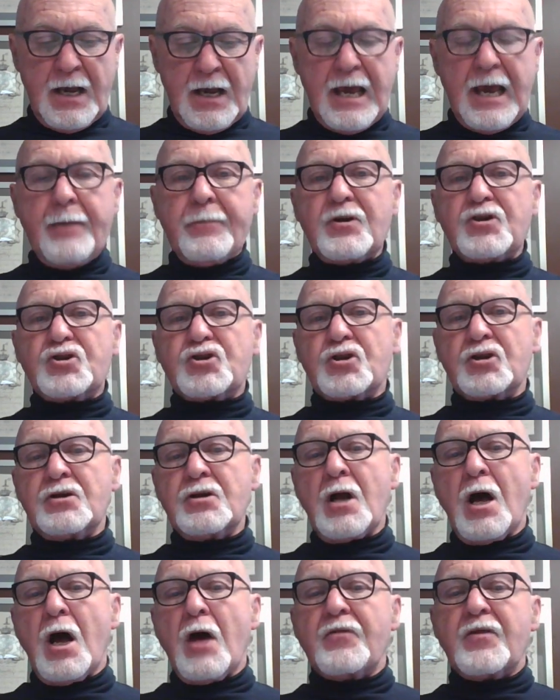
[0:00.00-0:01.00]

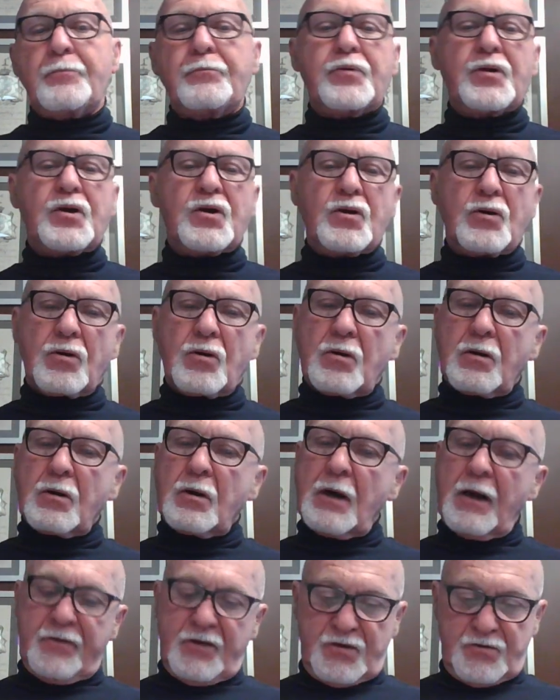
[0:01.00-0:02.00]
Imogen, the pure
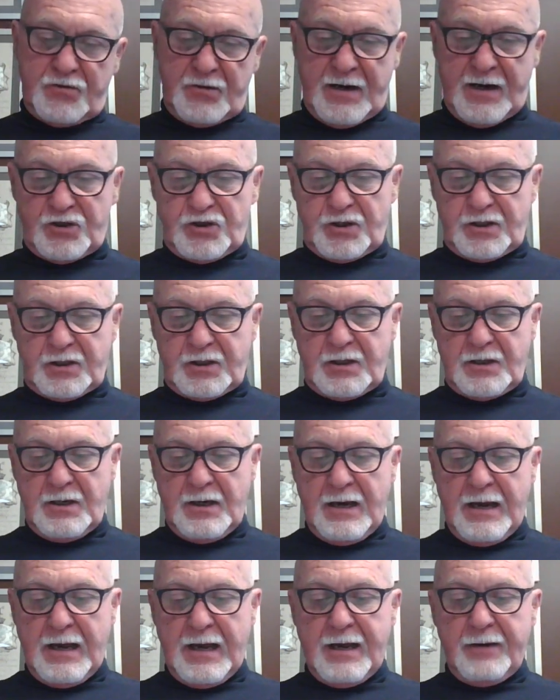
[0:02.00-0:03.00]
and the tragic,
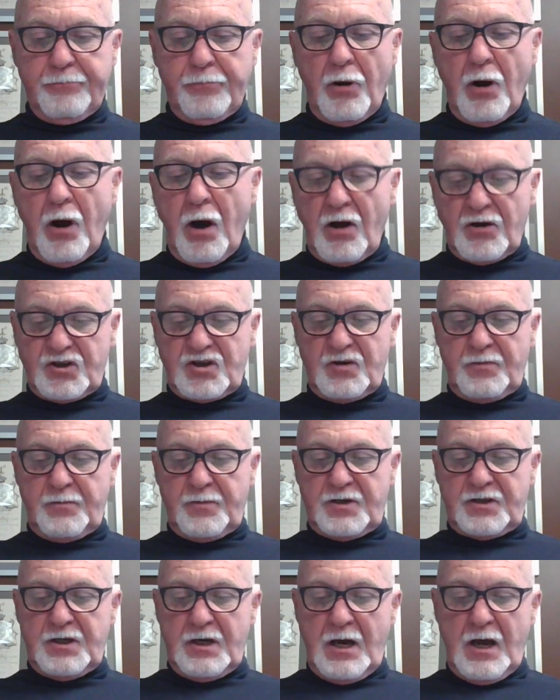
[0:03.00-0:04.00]
and
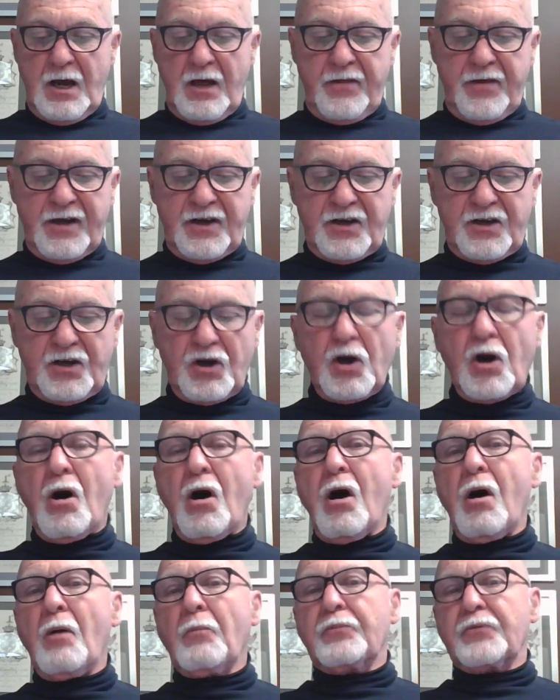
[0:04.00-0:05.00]
Posthumus, the
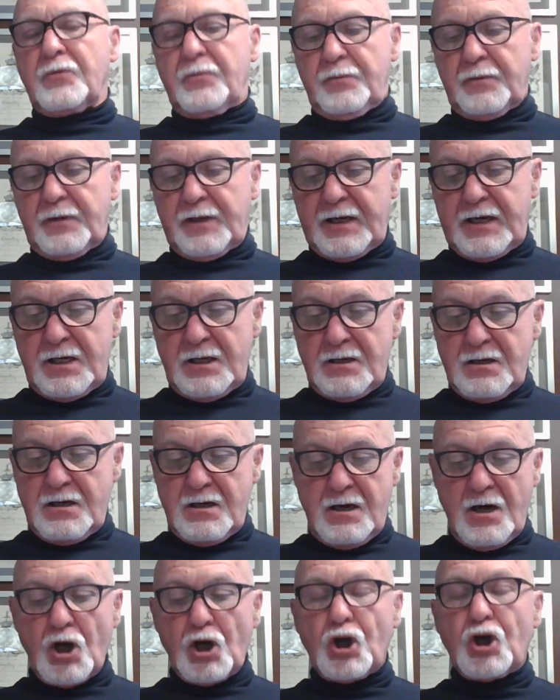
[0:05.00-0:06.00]
incomparably
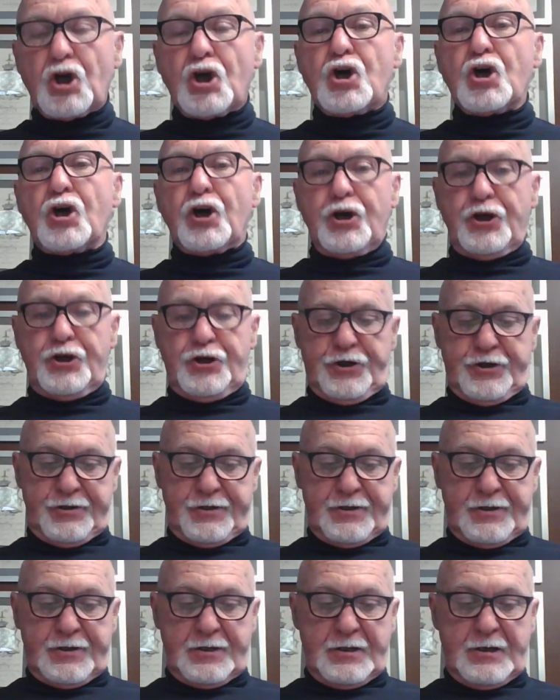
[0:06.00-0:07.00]
good
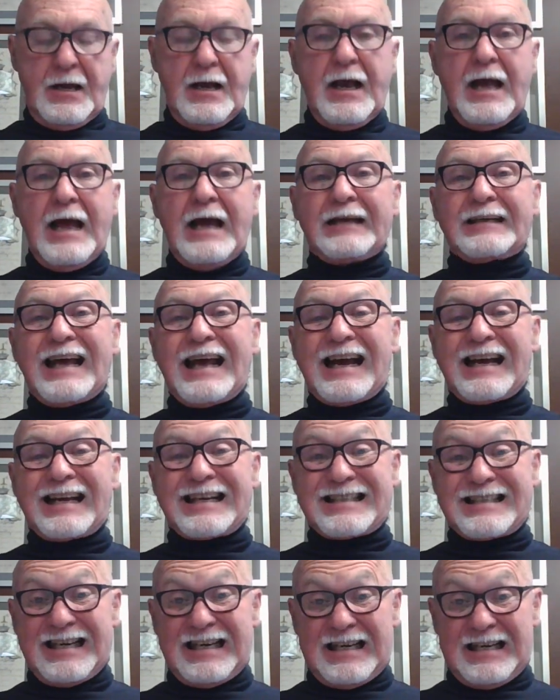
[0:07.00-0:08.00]
and
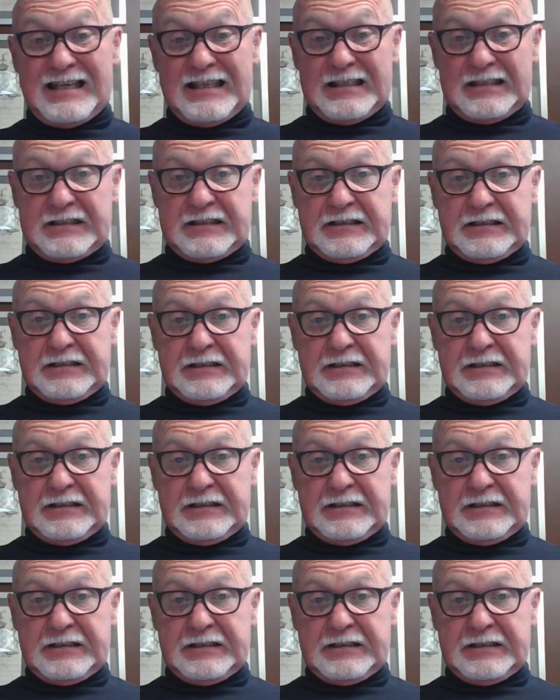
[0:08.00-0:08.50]
exiled.